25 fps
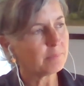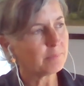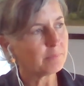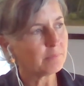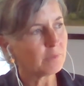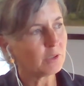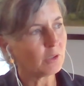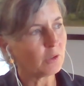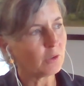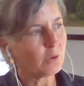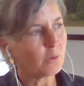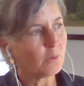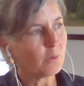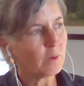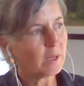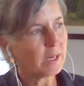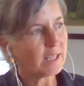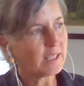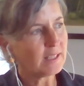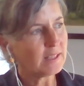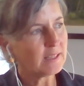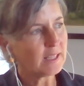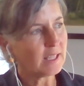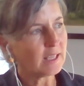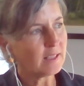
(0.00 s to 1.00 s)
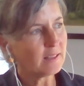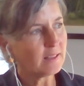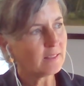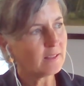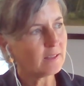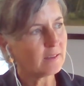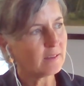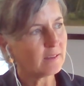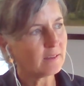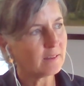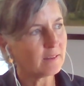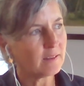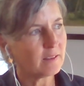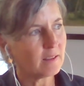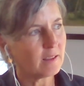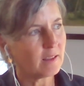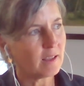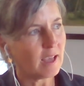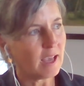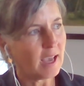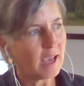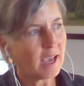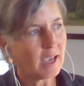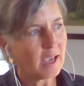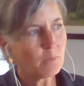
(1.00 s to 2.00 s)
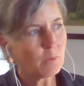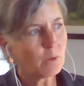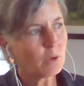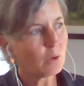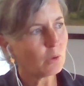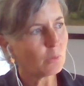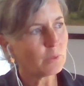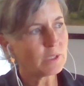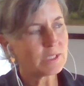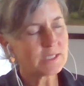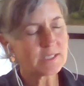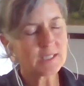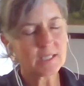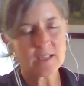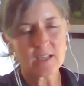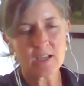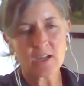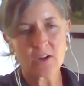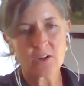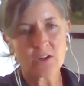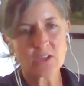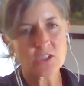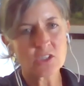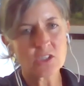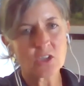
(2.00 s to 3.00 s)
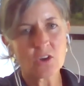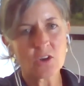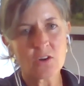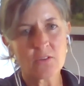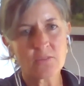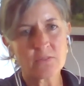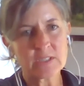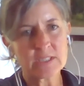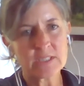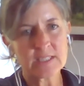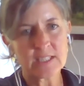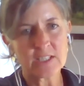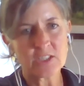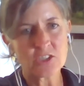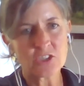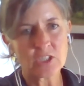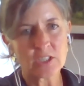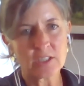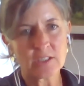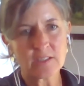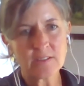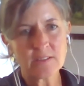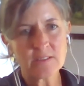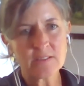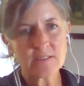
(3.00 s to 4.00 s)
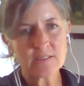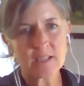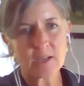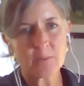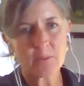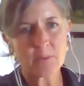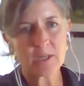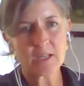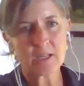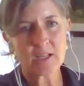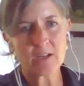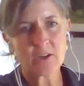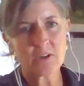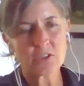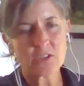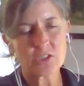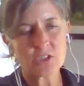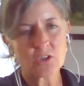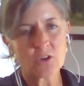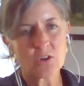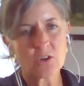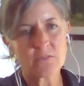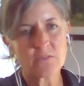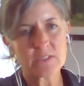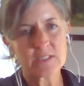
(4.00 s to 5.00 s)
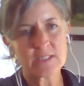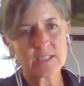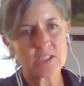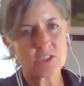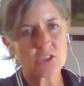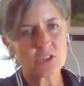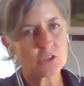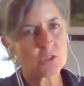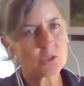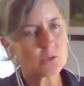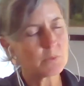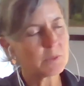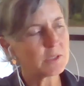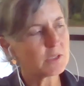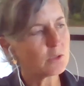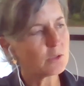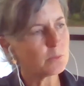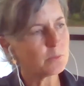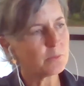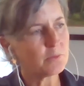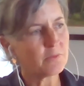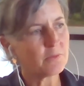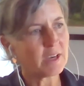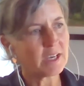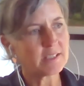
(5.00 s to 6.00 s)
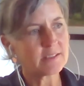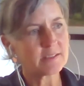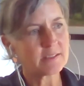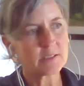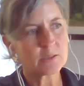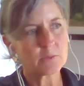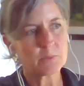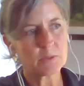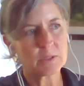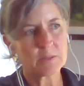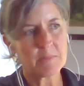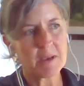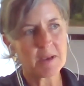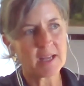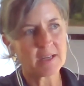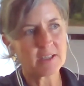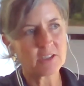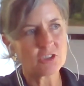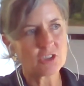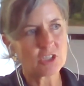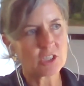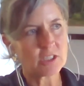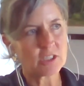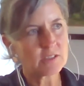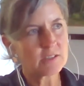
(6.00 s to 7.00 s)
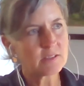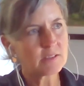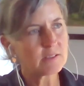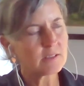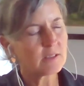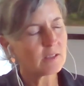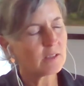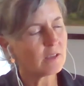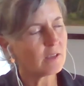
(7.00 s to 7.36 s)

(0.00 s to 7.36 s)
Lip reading: You know, and I think that I would always encourage the conversations. I would encourage the conversations with supervisors, with managers.